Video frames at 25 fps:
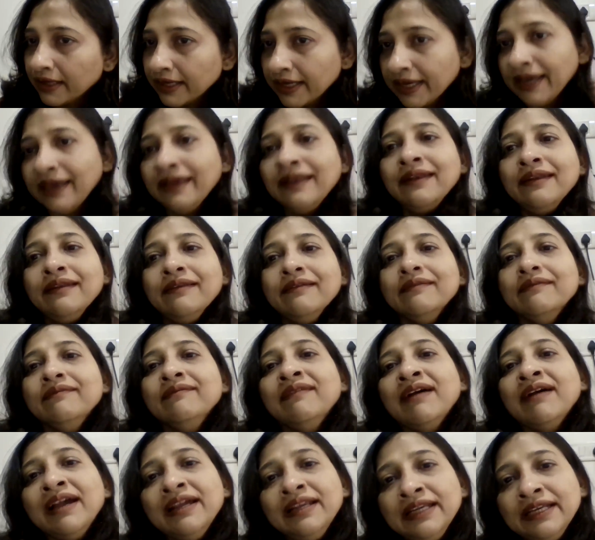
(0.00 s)

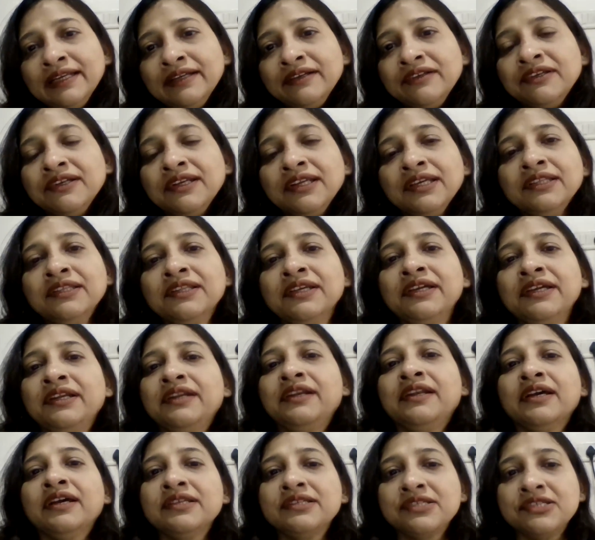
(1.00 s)
Again, while entering
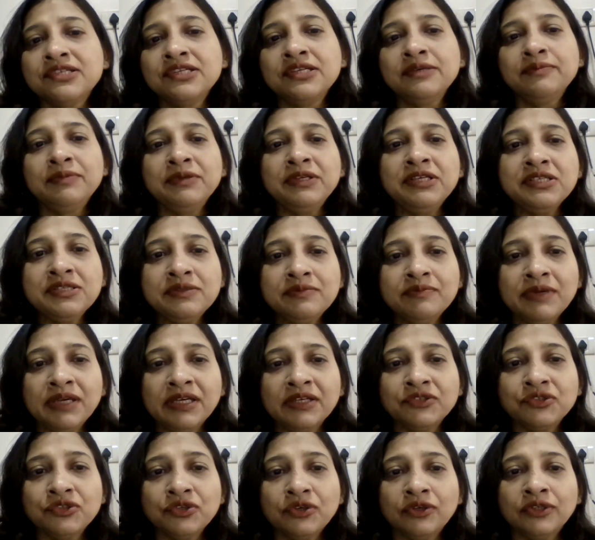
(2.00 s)
the industry, please
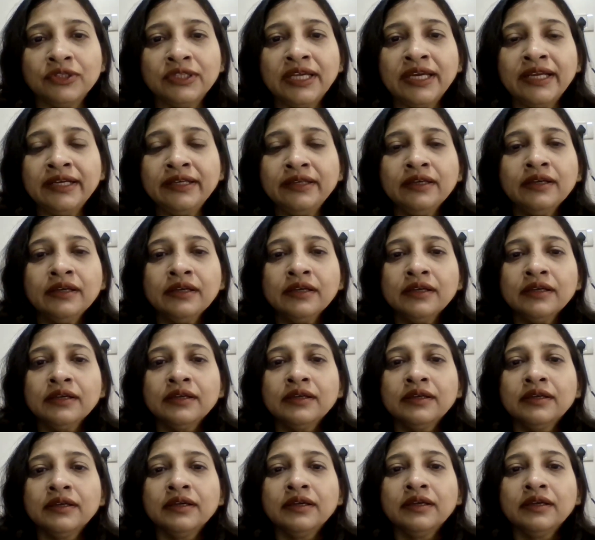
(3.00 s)
make sure that